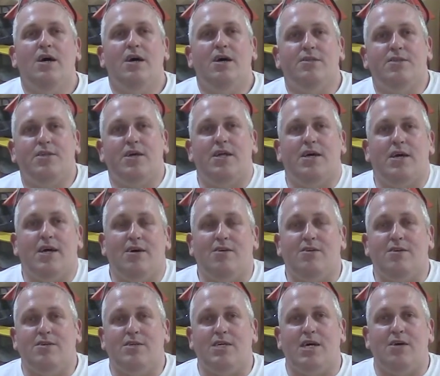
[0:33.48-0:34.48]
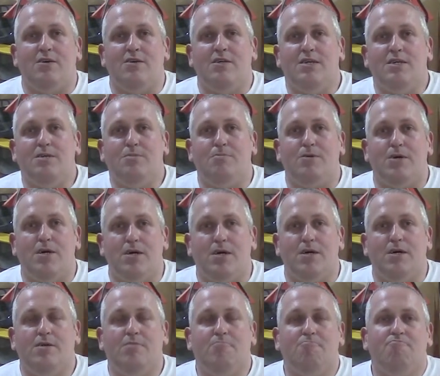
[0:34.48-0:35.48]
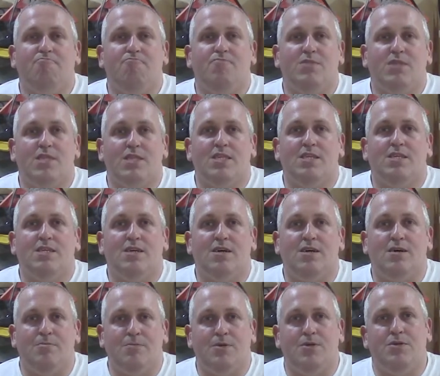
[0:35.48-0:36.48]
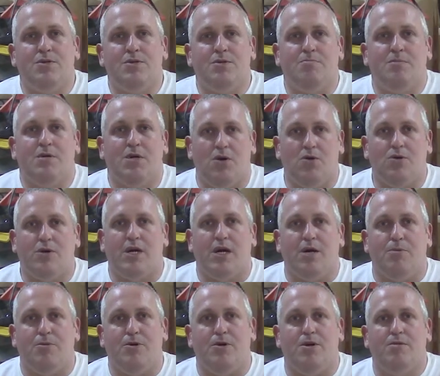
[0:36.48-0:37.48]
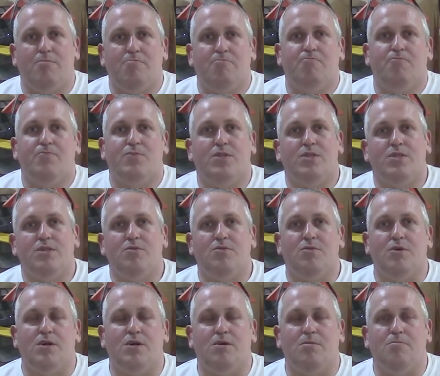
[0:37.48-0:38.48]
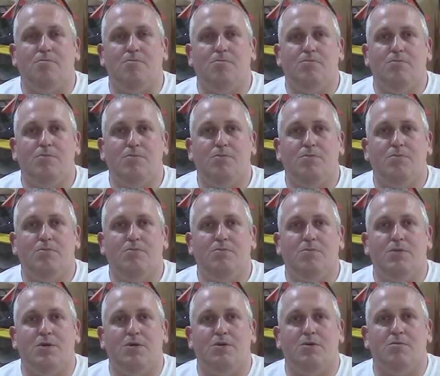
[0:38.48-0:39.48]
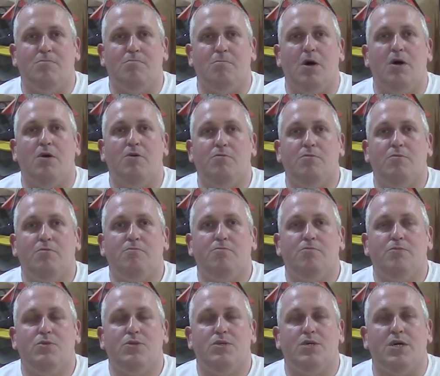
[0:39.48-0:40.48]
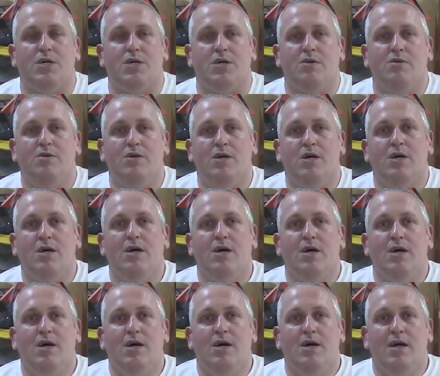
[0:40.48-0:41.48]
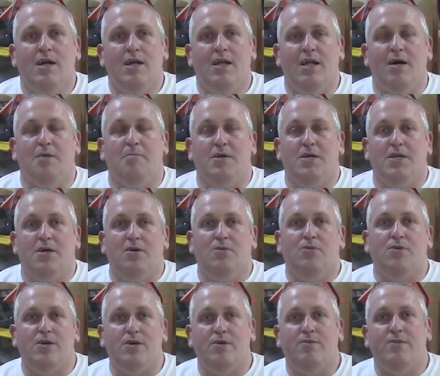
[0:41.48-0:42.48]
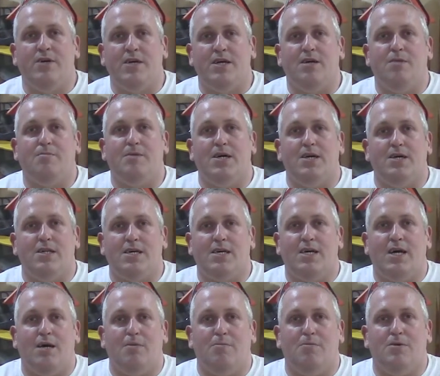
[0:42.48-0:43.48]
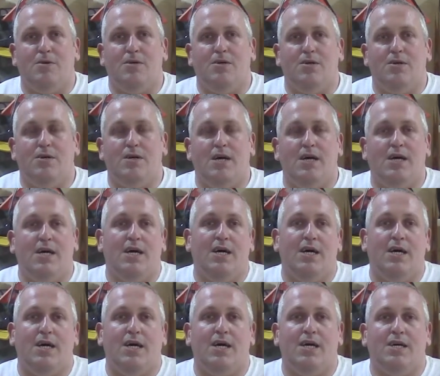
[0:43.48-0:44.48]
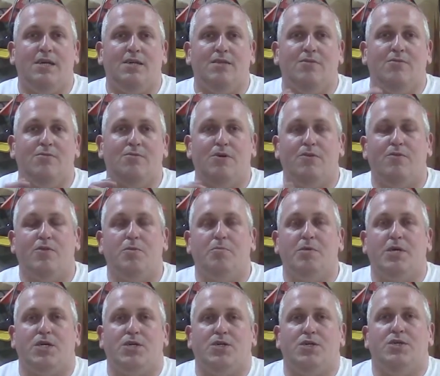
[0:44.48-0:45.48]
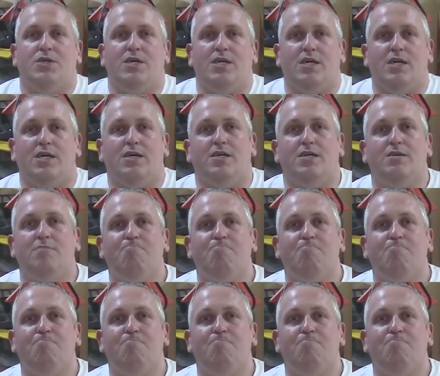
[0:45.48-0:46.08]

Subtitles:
Don't know how the sound is, but I'm using the old camera when I'm doing both. So let me know what you think about the camera and whether the picture is any good